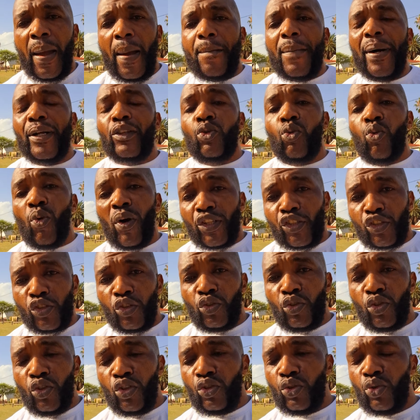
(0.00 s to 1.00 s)
But what
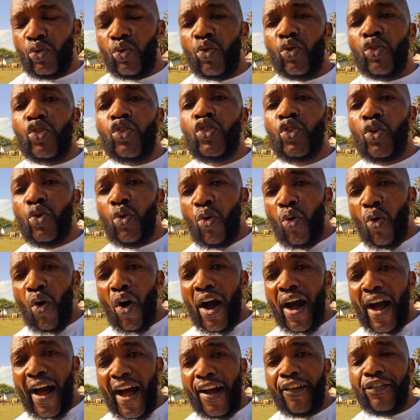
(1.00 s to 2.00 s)
should you do? You
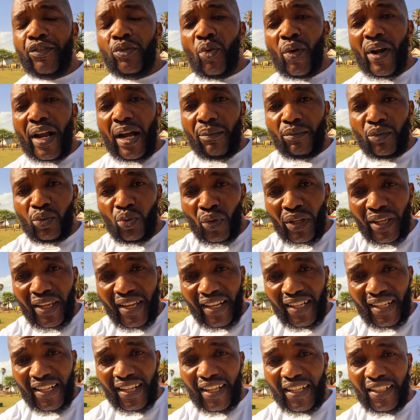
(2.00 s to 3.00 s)
have to come
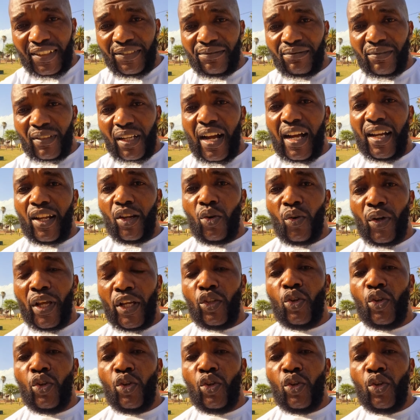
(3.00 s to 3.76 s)
together. Hallelujah.